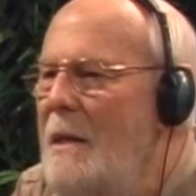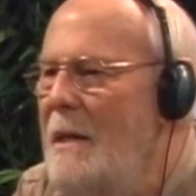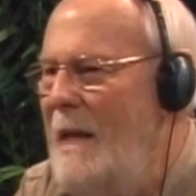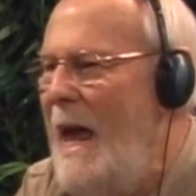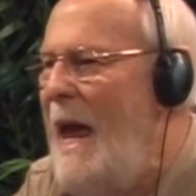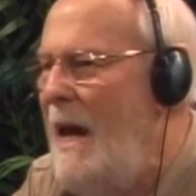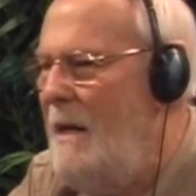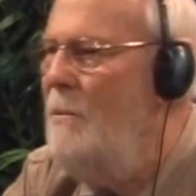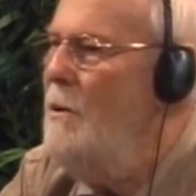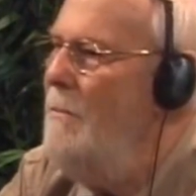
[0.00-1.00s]
little
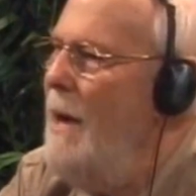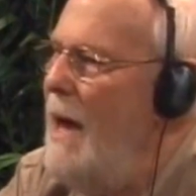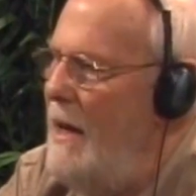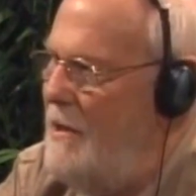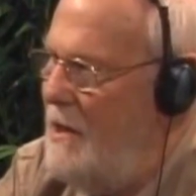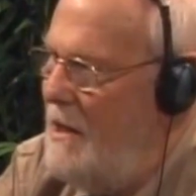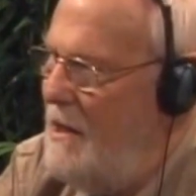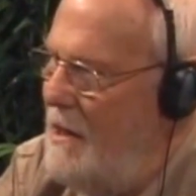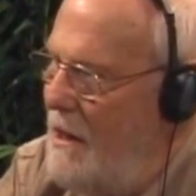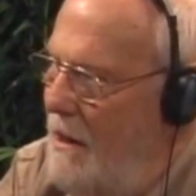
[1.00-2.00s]
animal
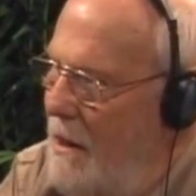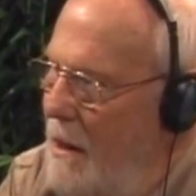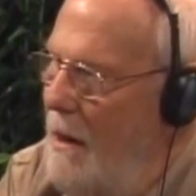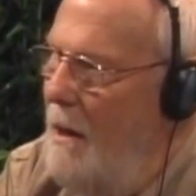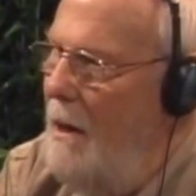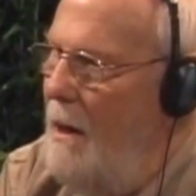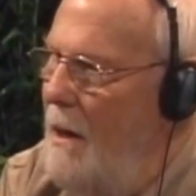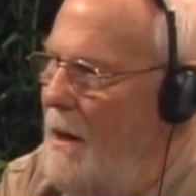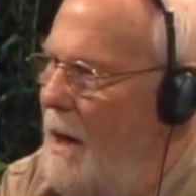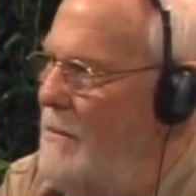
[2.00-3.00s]
masks.
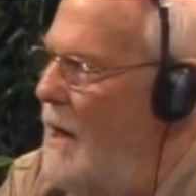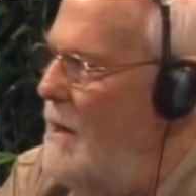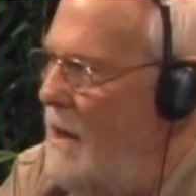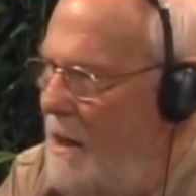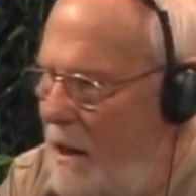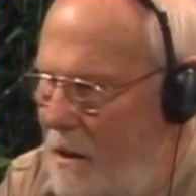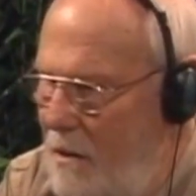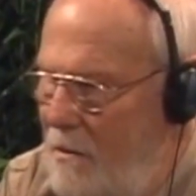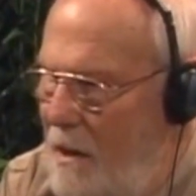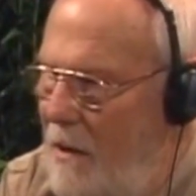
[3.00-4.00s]
I'm not kidding
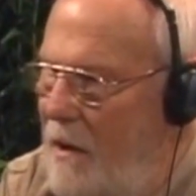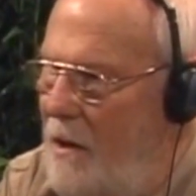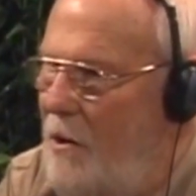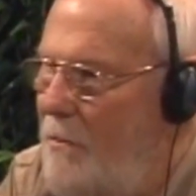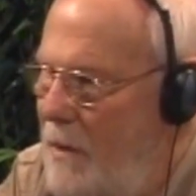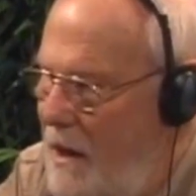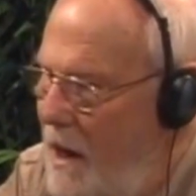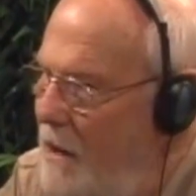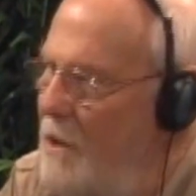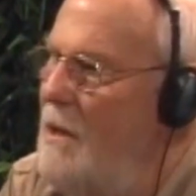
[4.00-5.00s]
you. Now, these are
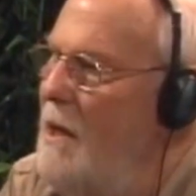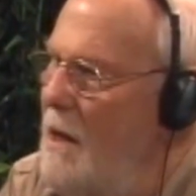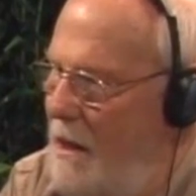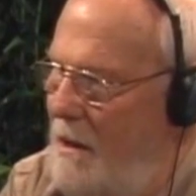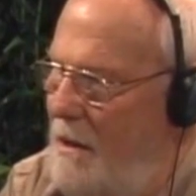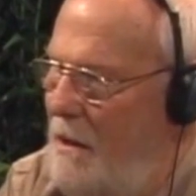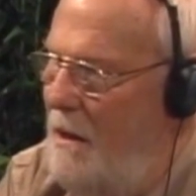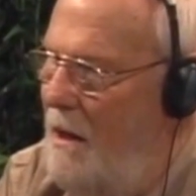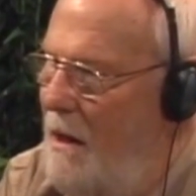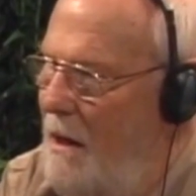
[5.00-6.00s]
PhDs.
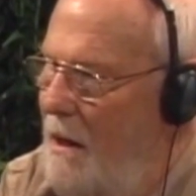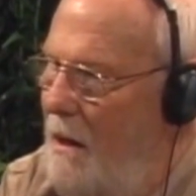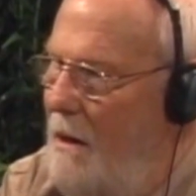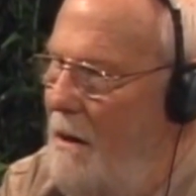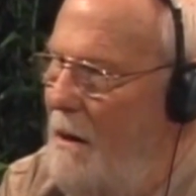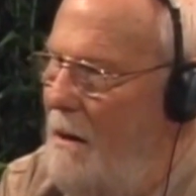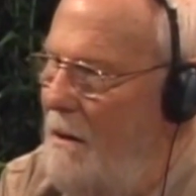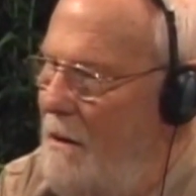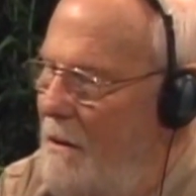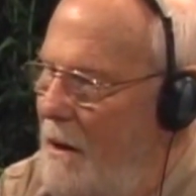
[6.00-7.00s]

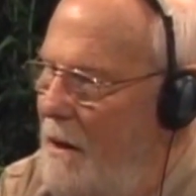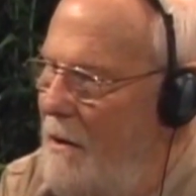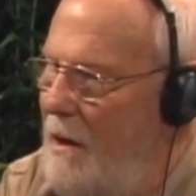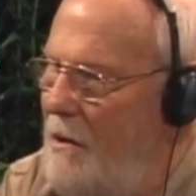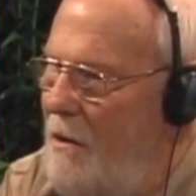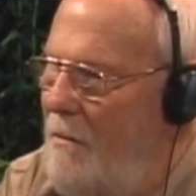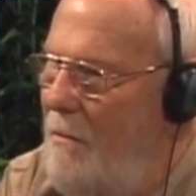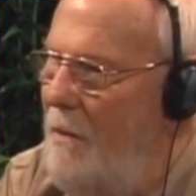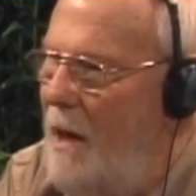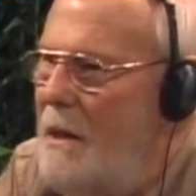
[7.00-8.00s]
These are
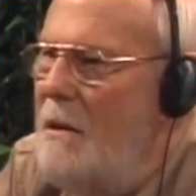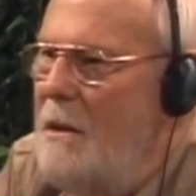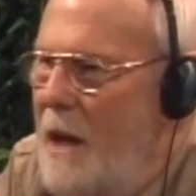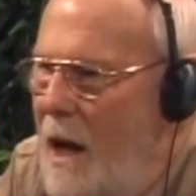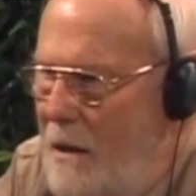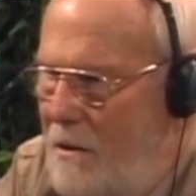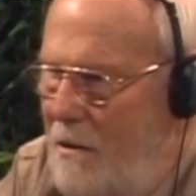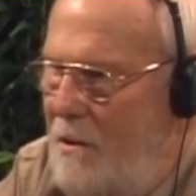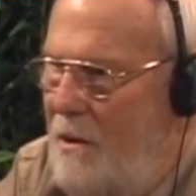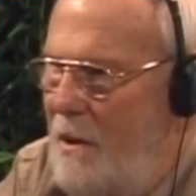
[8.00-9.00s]
medical
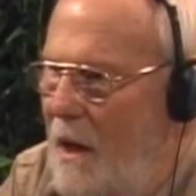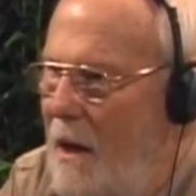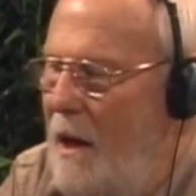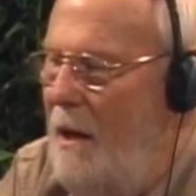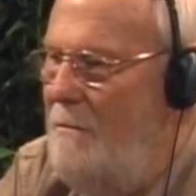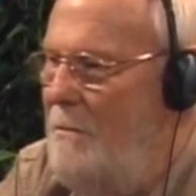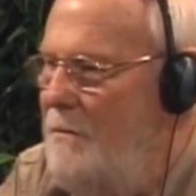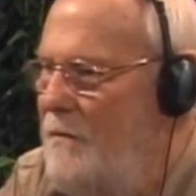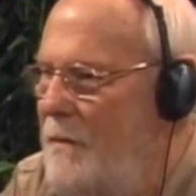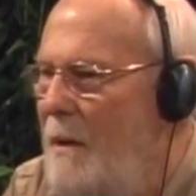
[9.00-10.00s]
doctors and
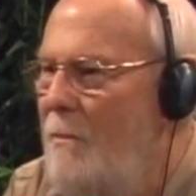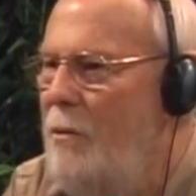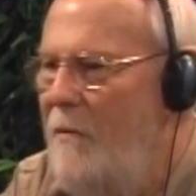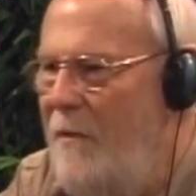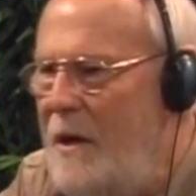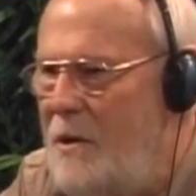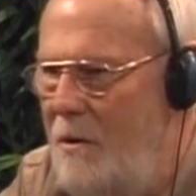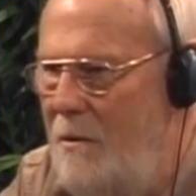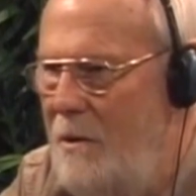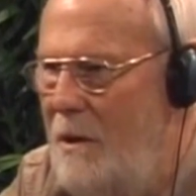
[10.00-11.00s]

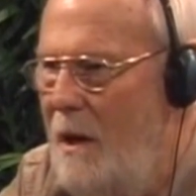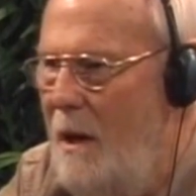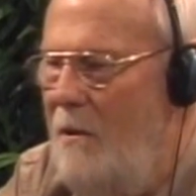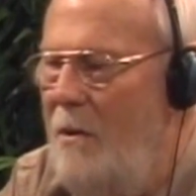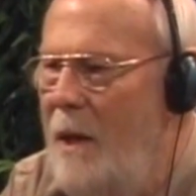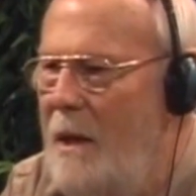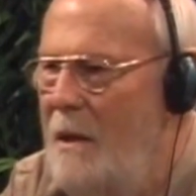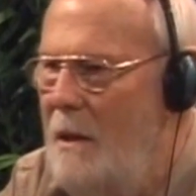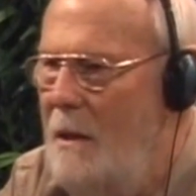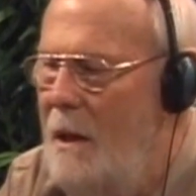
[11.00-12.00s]
professors. They're
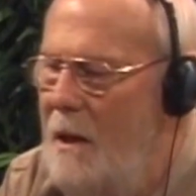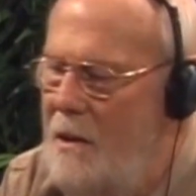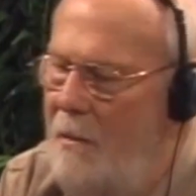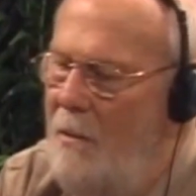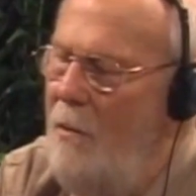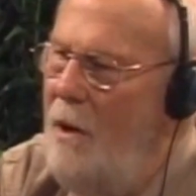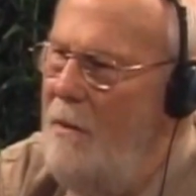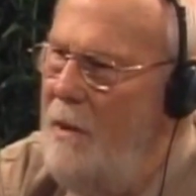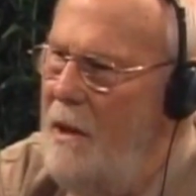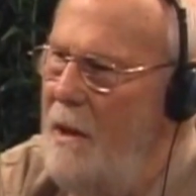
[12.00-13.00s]
making some of them want
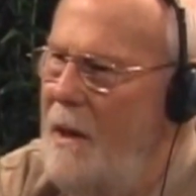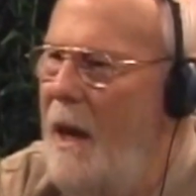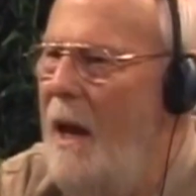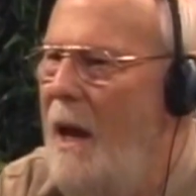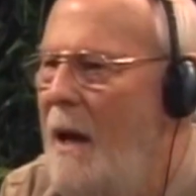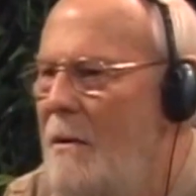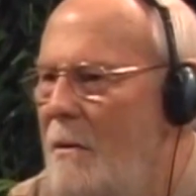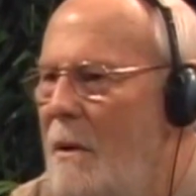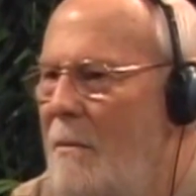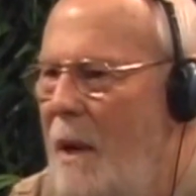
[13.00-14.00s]
to be a cat
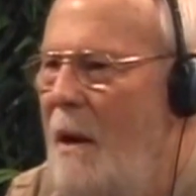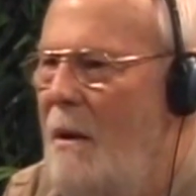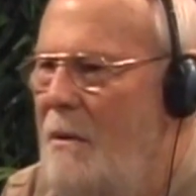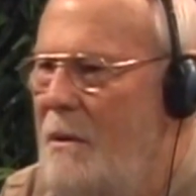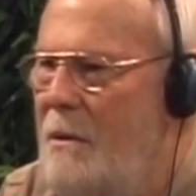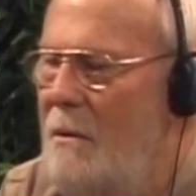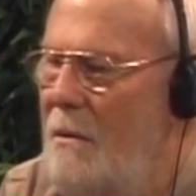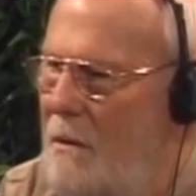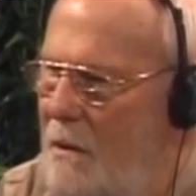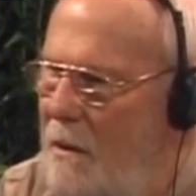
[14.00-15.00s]
or a mouse
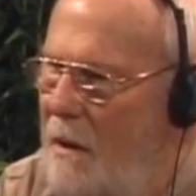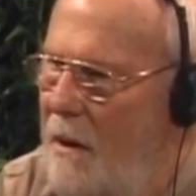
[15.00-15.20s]
or,